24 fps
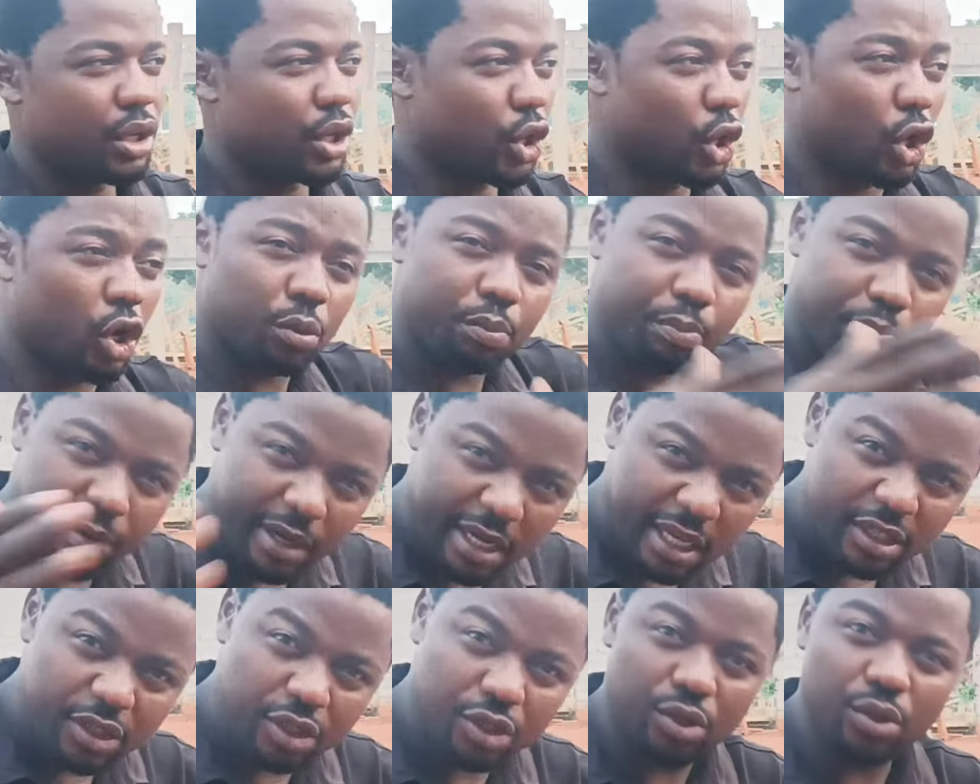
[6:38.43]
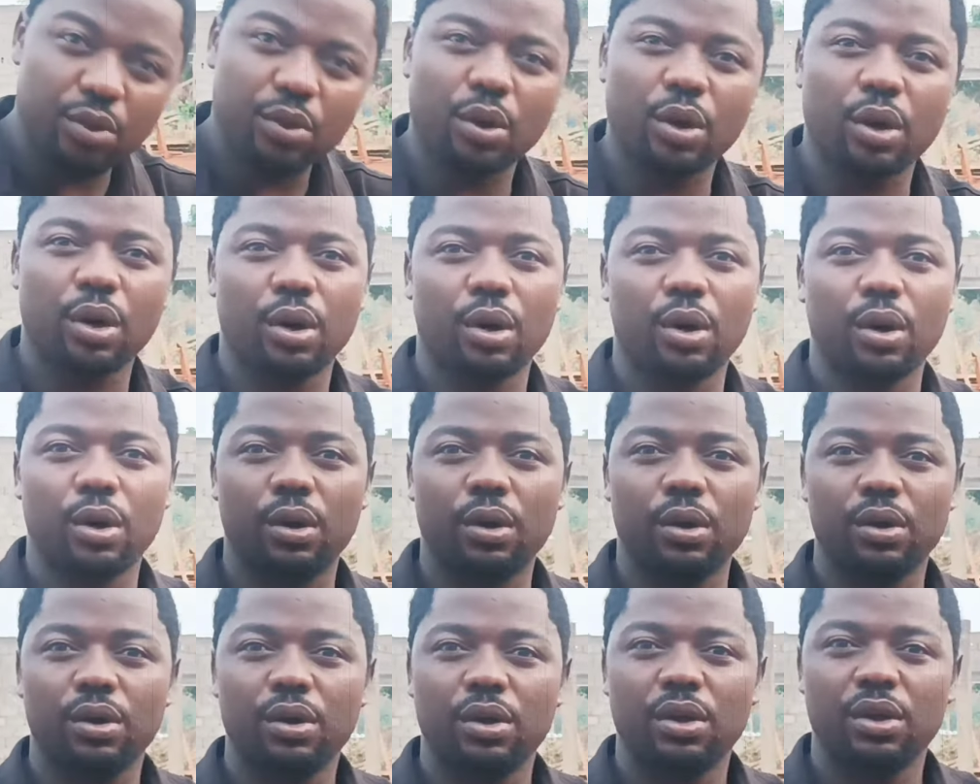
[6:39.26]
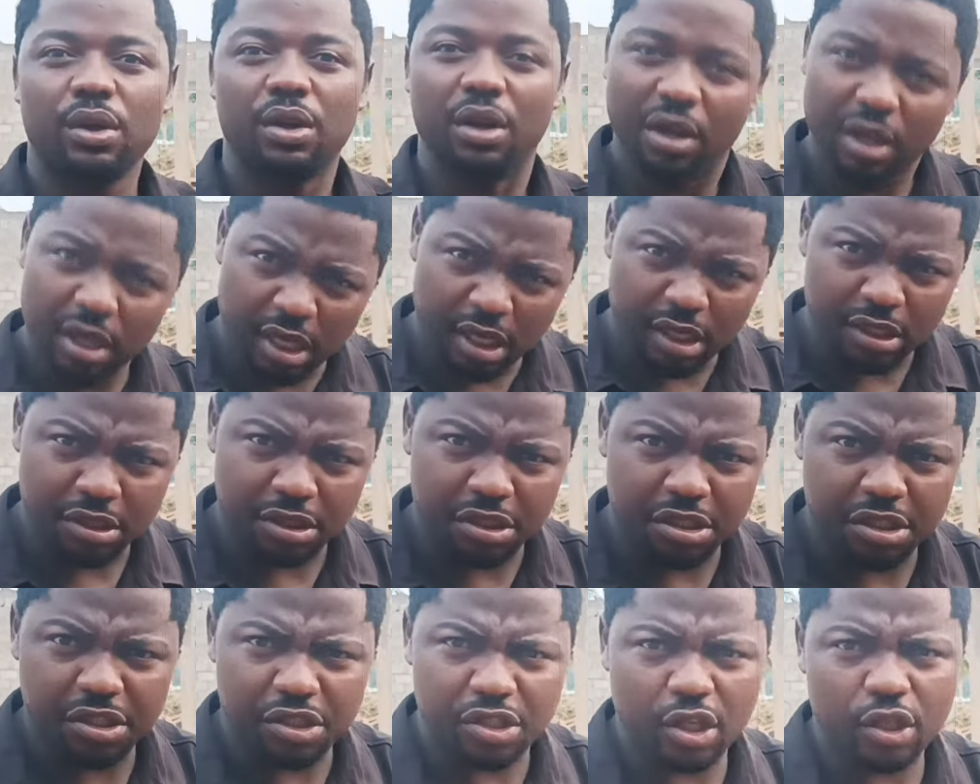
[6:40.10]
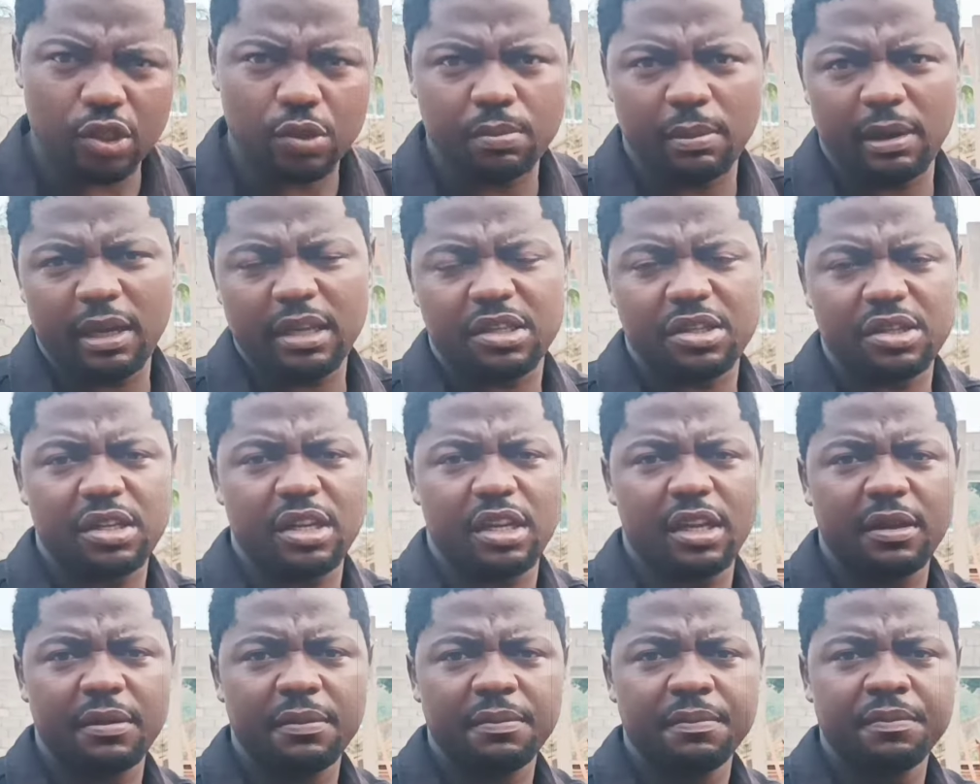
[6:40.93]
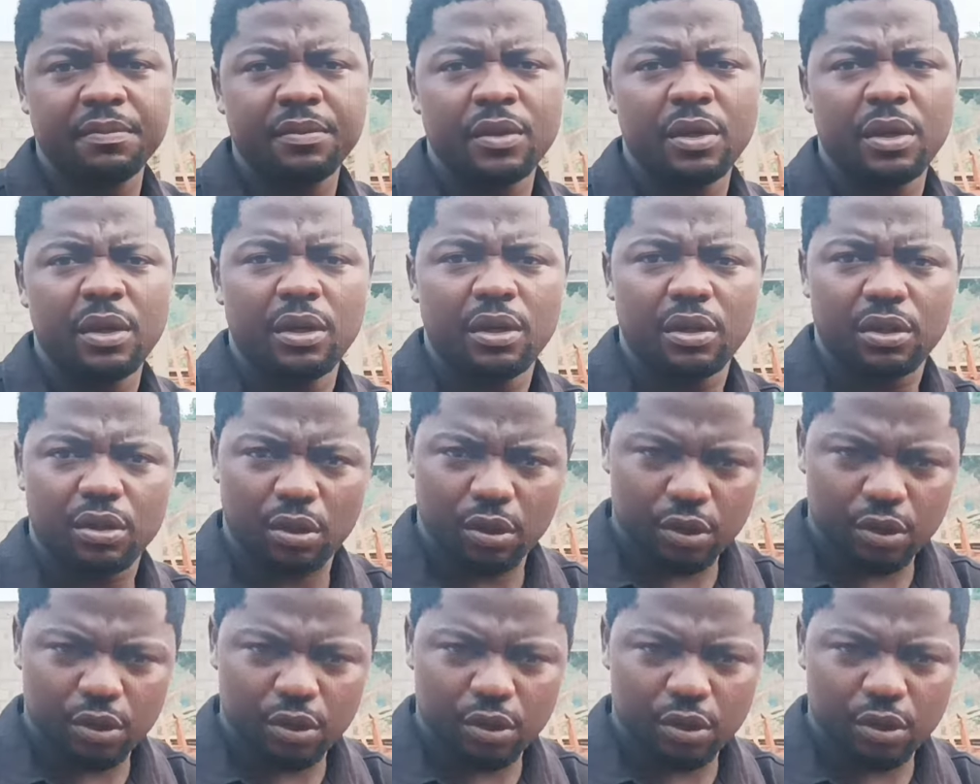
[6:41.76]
God bless you all. Amen. In Jesus' mighty name. Amen.